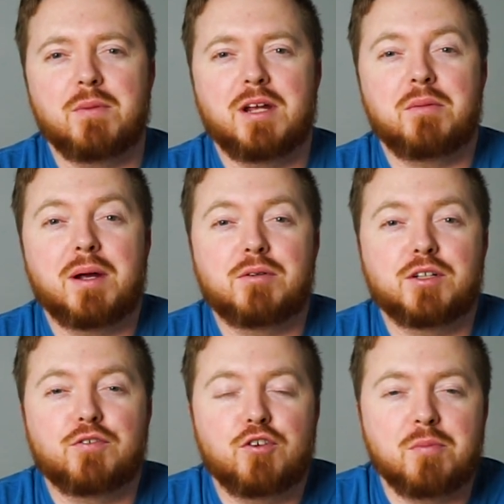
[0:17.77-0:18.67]
me to be able
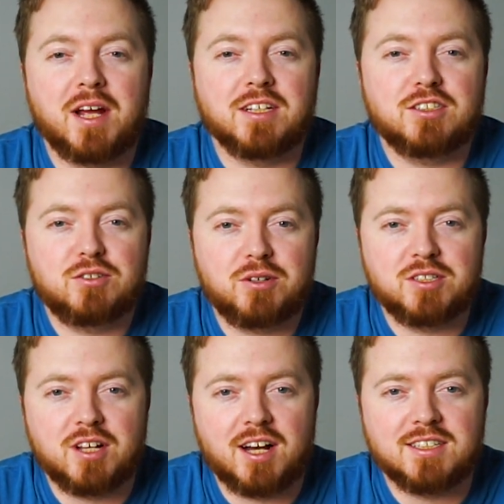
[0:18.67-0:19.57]
to ferment soy
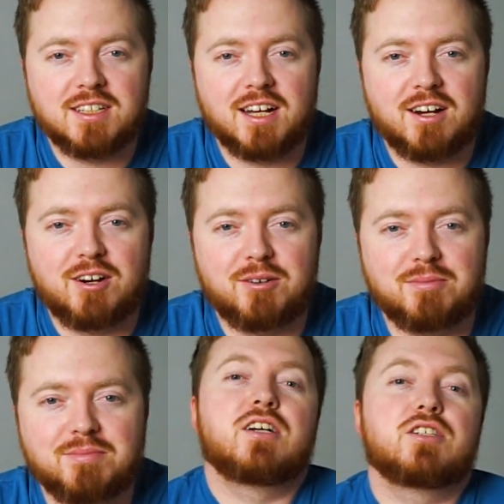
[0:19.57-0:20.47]
sauce at home.